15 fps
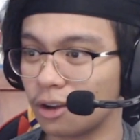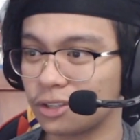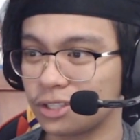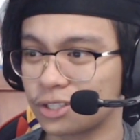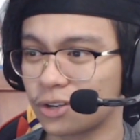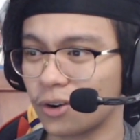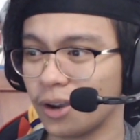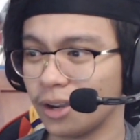
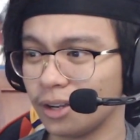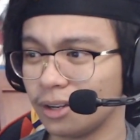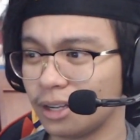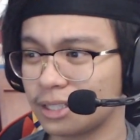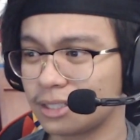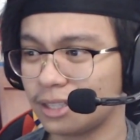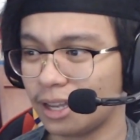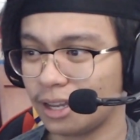she's crying.
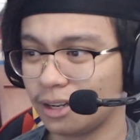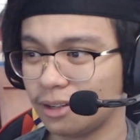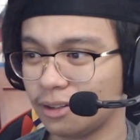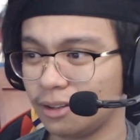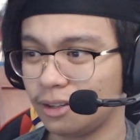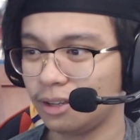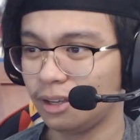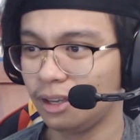That's sad.
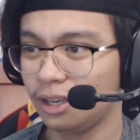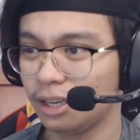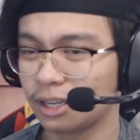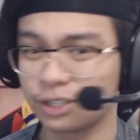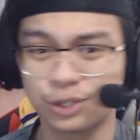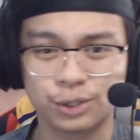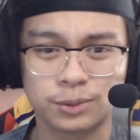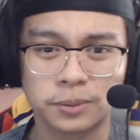
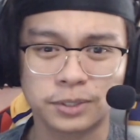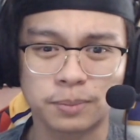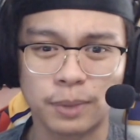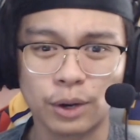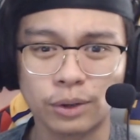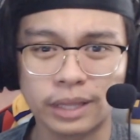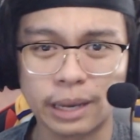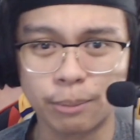She was supposed to
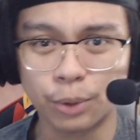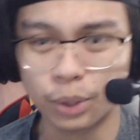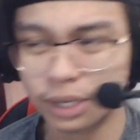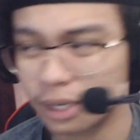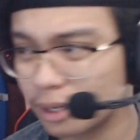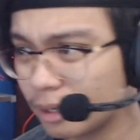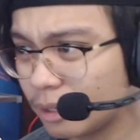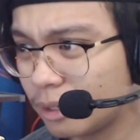marry that boy.
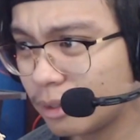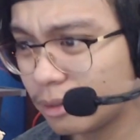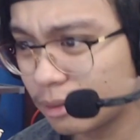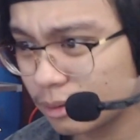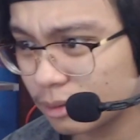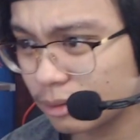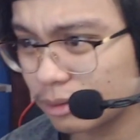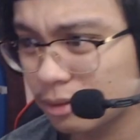
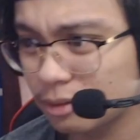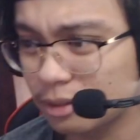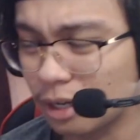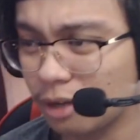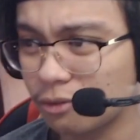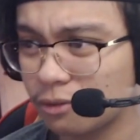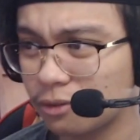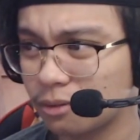
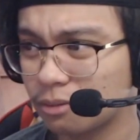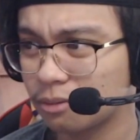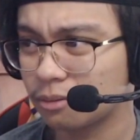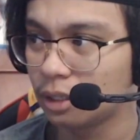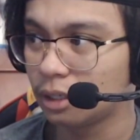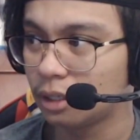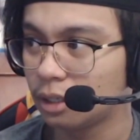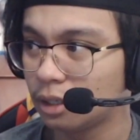Tough.
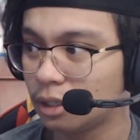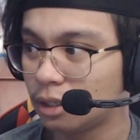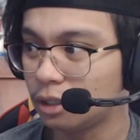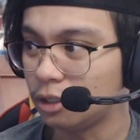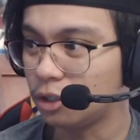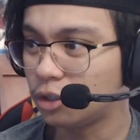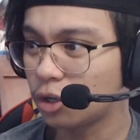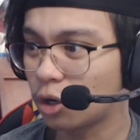
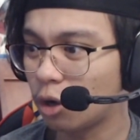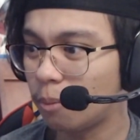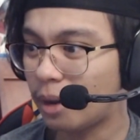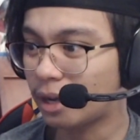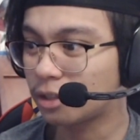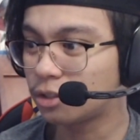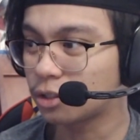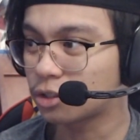You going
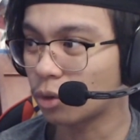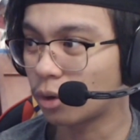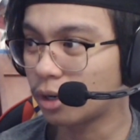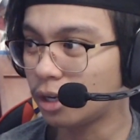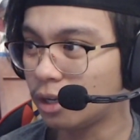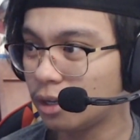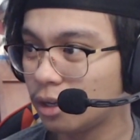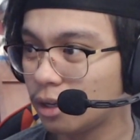back into a
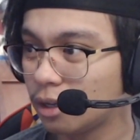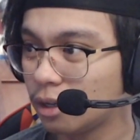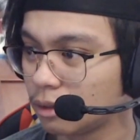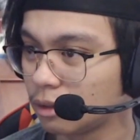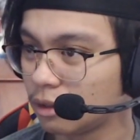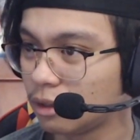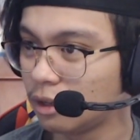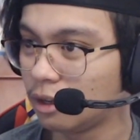sword?
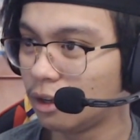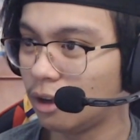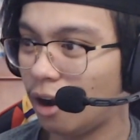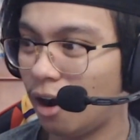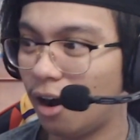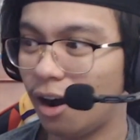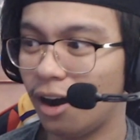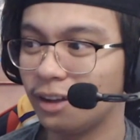
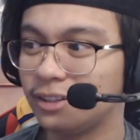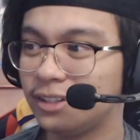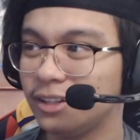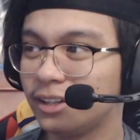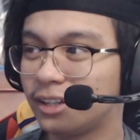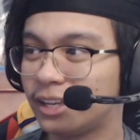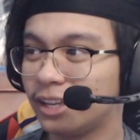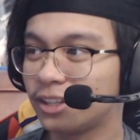Aw,
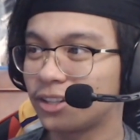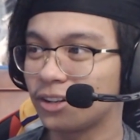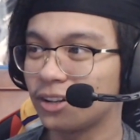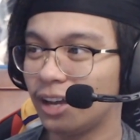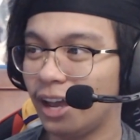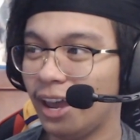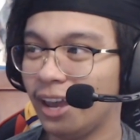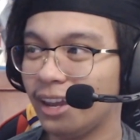dude, Kirito.
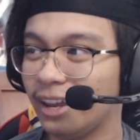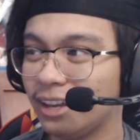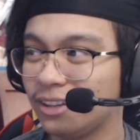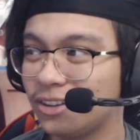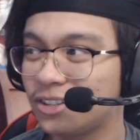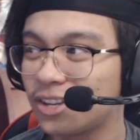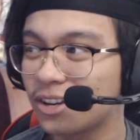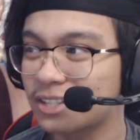Hey,
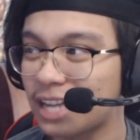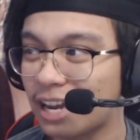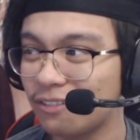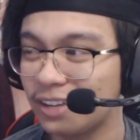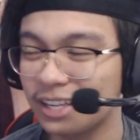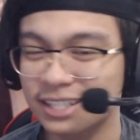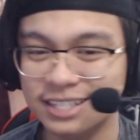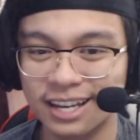Yu-Gi-Oh's
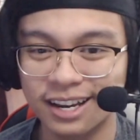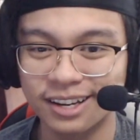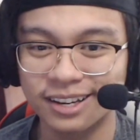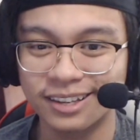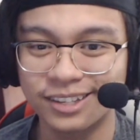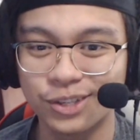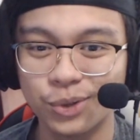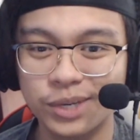having his
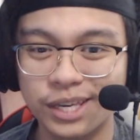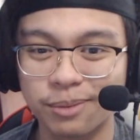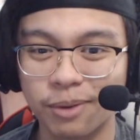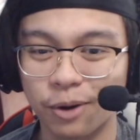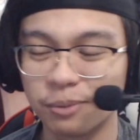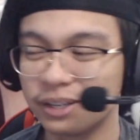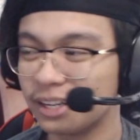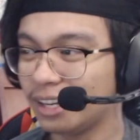Yuki
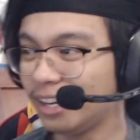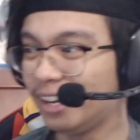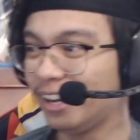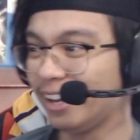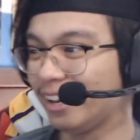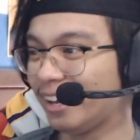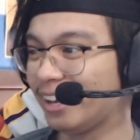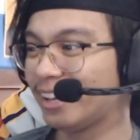moment.
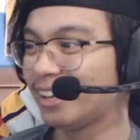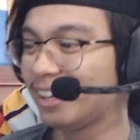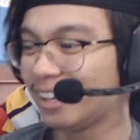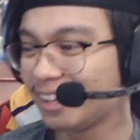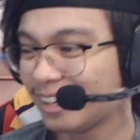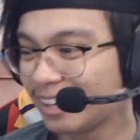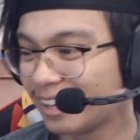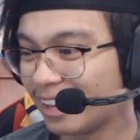
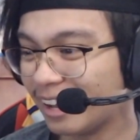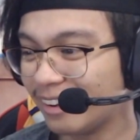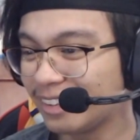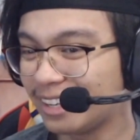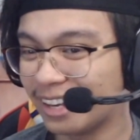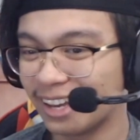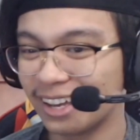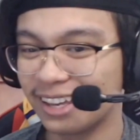Hell
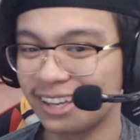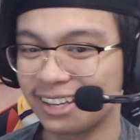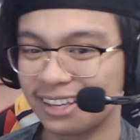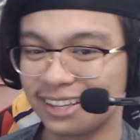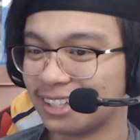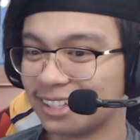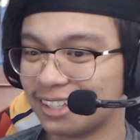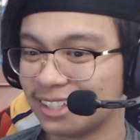yeah.
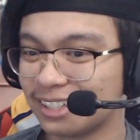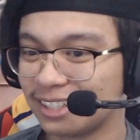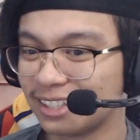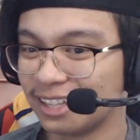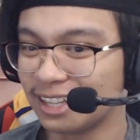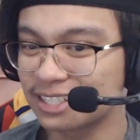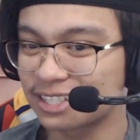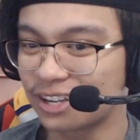
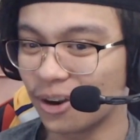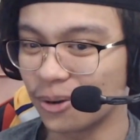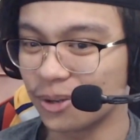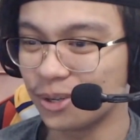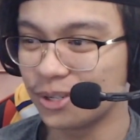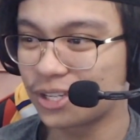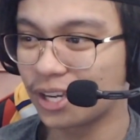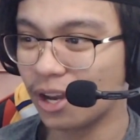Let's go,
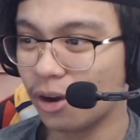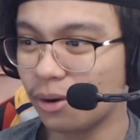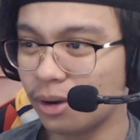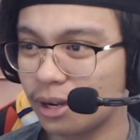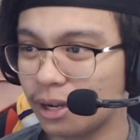Yu-Gi-Oh.